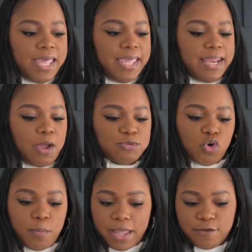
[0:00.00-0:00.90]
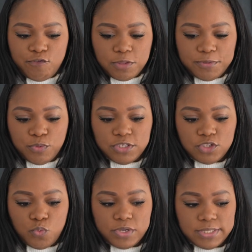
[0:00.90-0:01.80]
and I was going back and forth between the
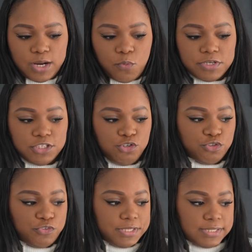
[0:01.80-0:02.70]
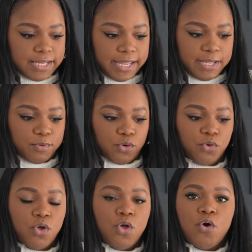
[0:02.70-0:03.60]
ones that I wanted to use for this
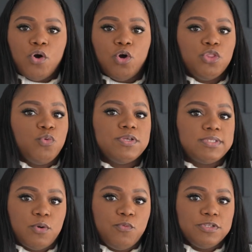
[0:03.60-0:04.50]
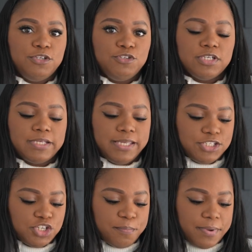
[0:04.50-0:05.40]
table or the ones that I want to use in the kitchen,